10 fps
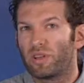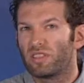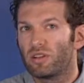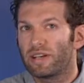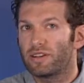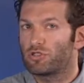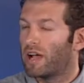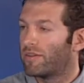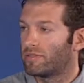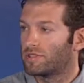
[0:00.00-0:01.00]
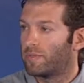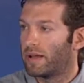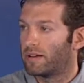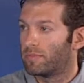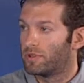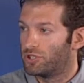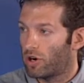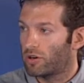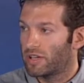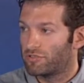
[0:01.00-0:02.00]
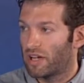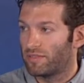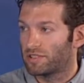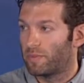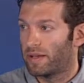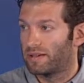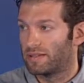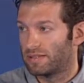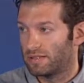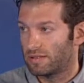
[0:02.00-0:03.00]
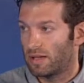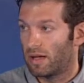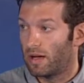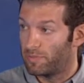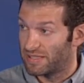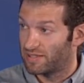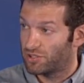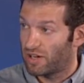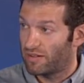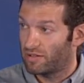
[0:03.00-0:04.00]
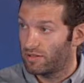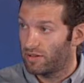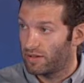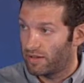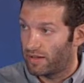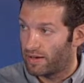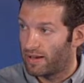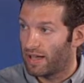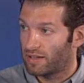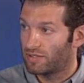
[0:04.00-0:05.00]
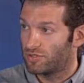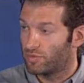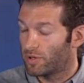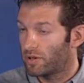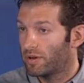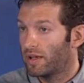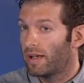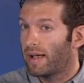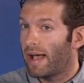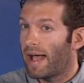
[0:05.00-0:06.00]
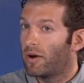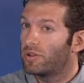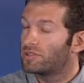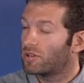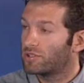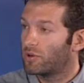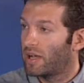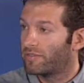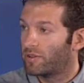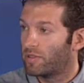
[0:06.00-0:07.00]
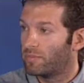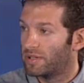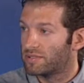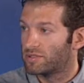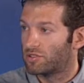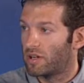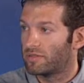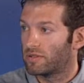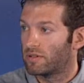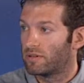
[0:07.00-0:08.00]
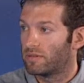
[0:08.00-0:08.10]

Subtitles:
look at travel spend, a majority of travel spend is a business traveler, not a consumer. How do you start to go after the business traveler?